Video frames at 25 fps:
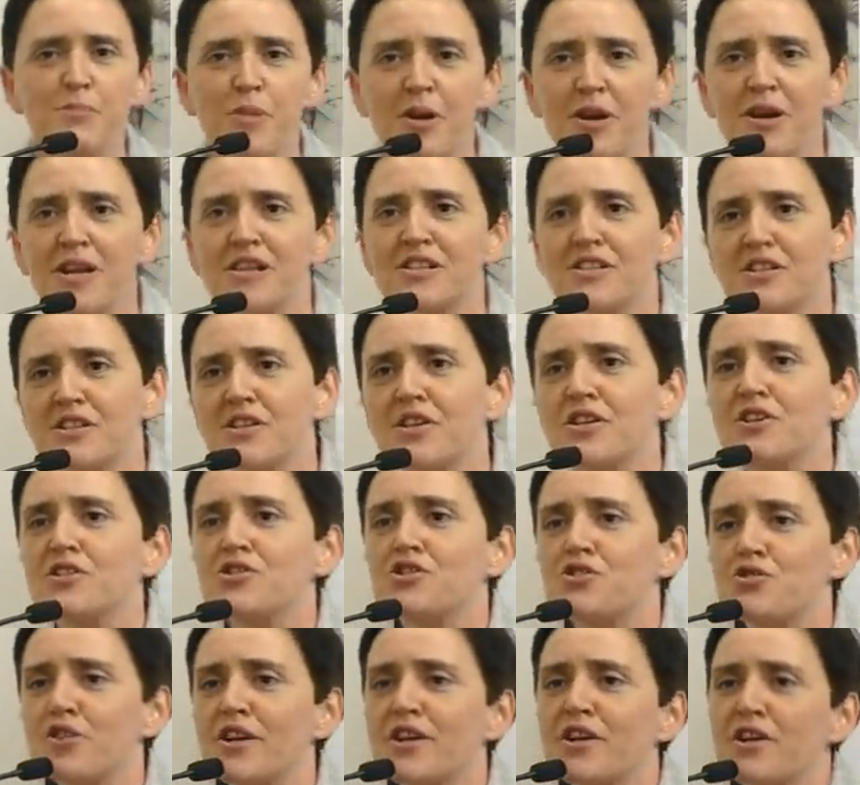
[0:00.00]
political
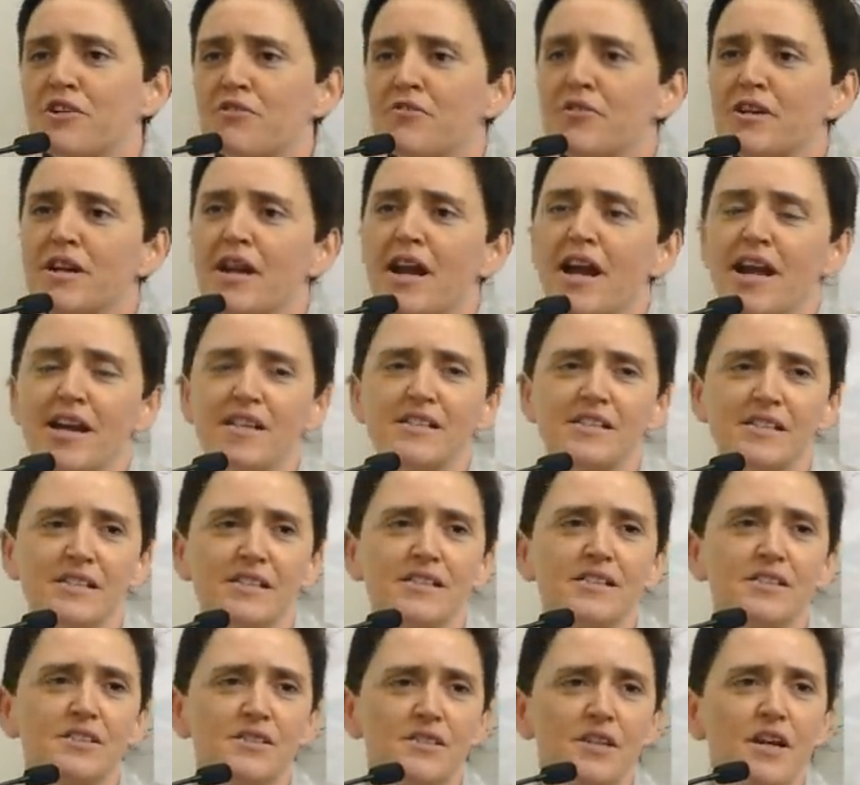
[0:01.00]
trickery at
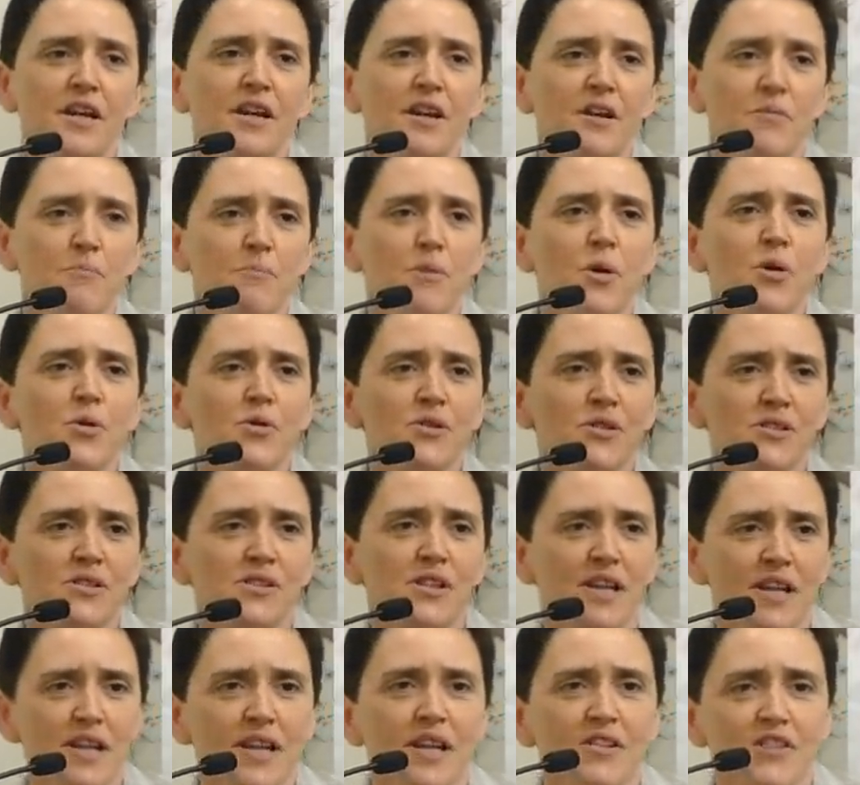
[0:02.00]
its most,
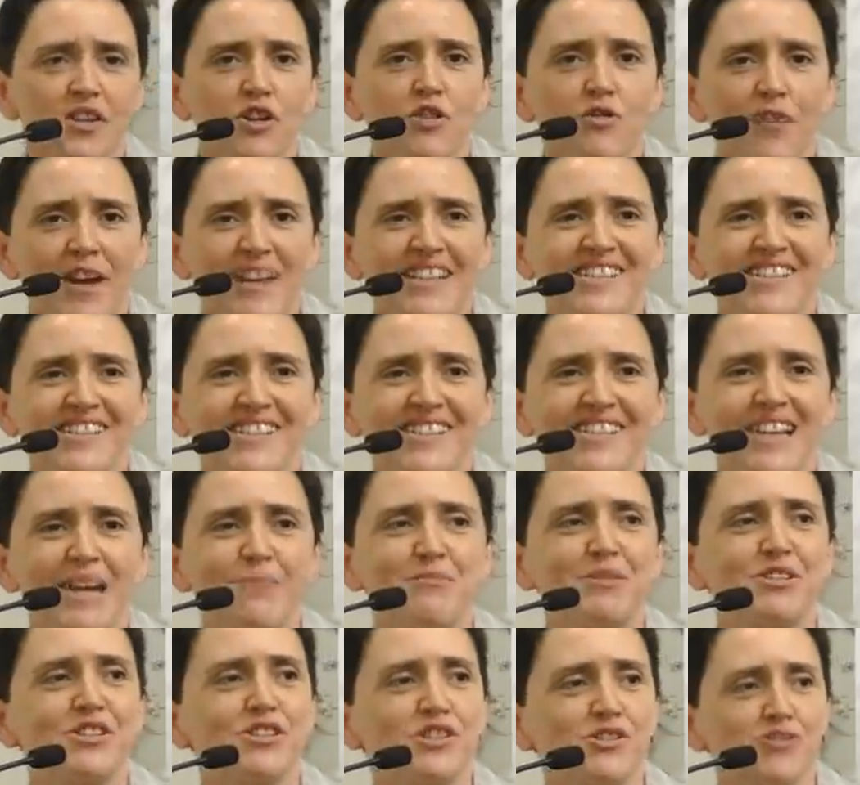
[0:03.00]
at the greatest
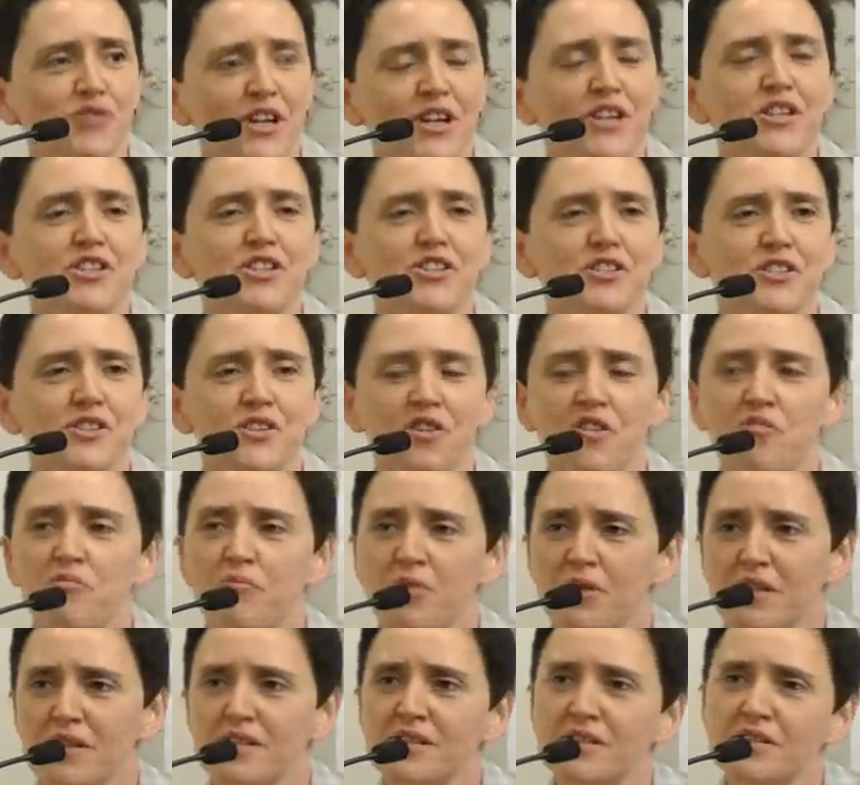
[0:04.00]
demonstration of
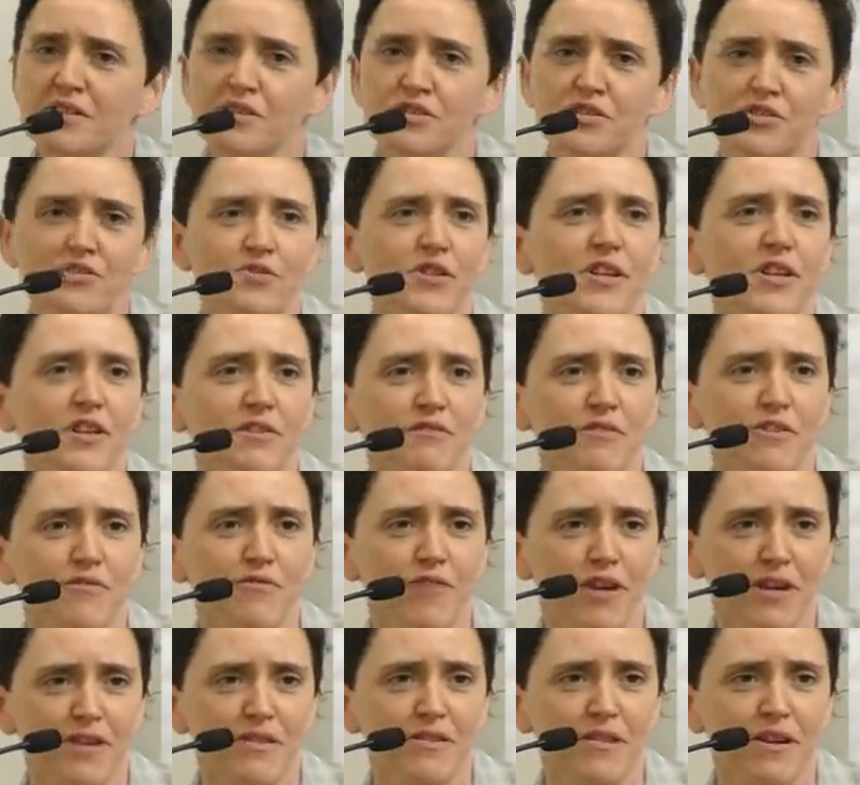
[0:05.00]
political trickery
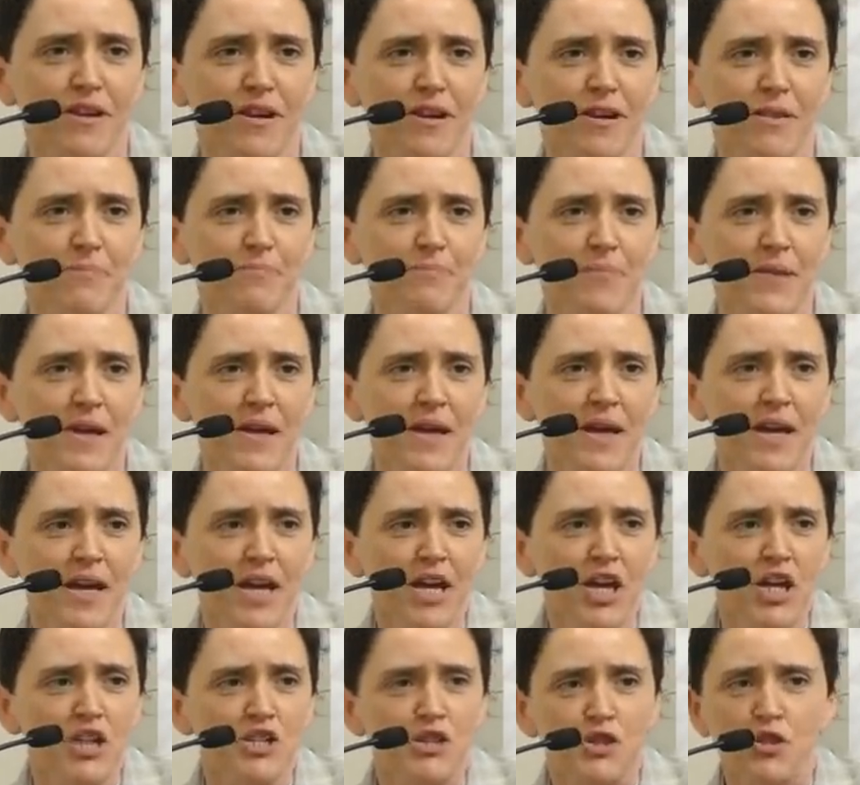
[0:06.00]
right there.
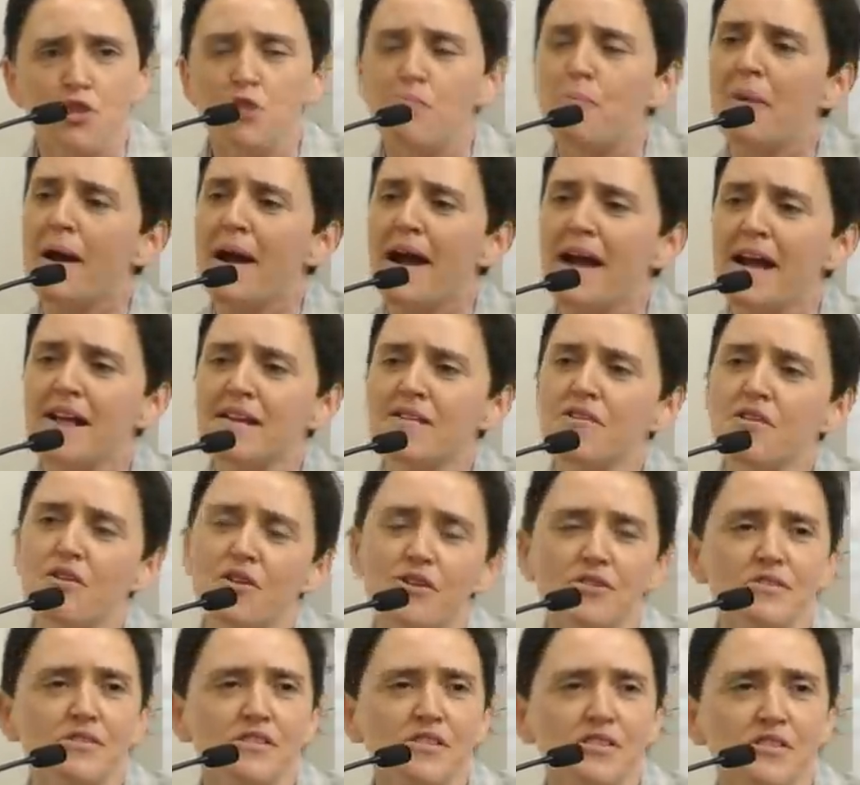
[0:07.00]
To ban
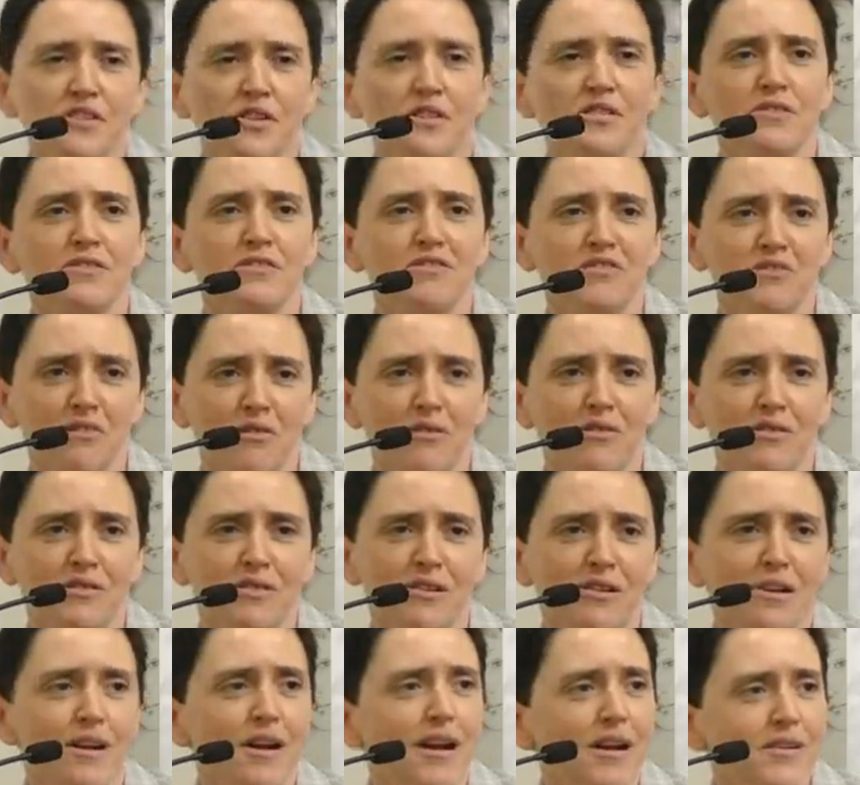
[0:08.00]
unstunned
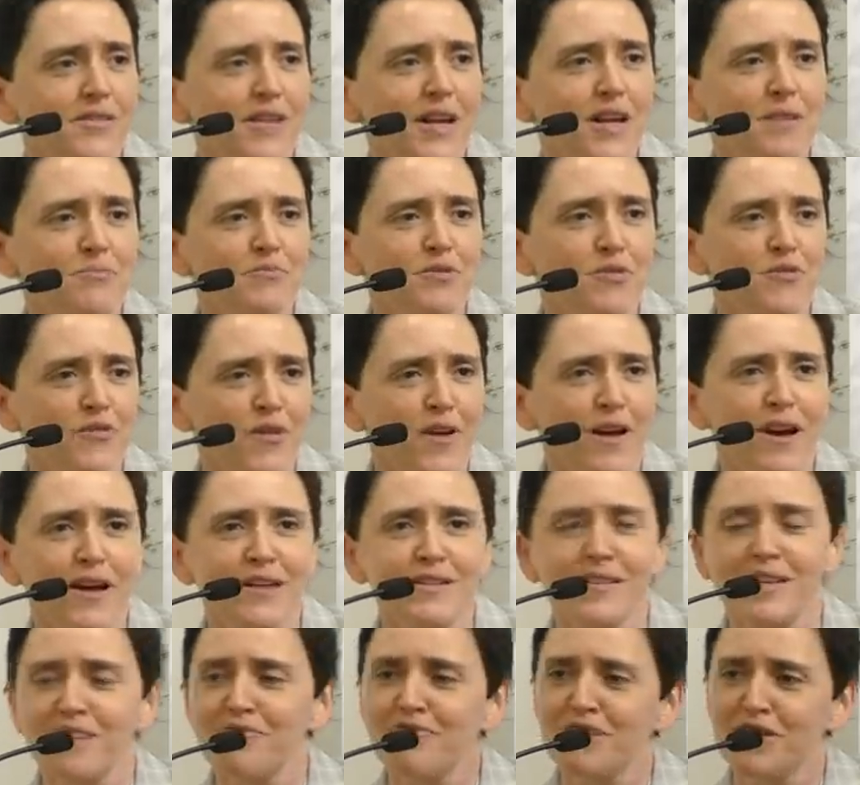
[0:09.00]
slaughter and then
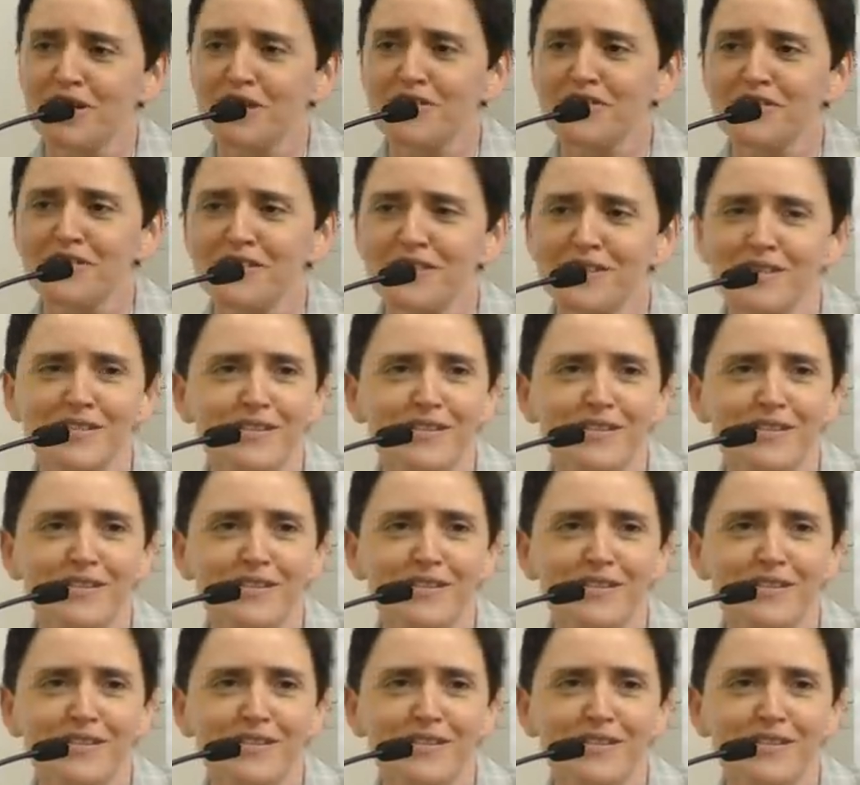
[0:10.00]
provide a religious